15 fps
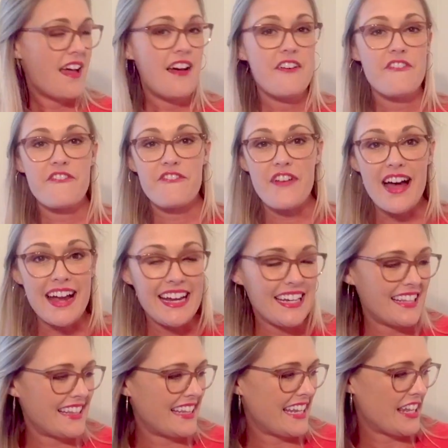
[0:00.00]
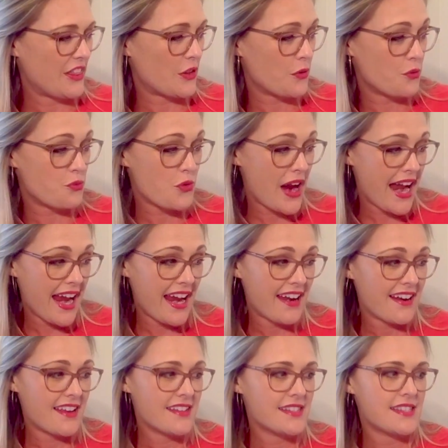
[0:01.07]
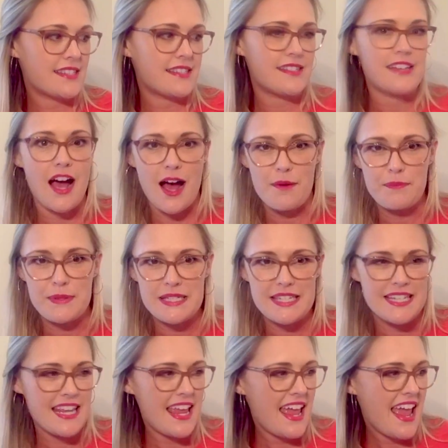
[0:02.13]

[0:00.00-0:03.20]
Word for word: Finally, the rain stopped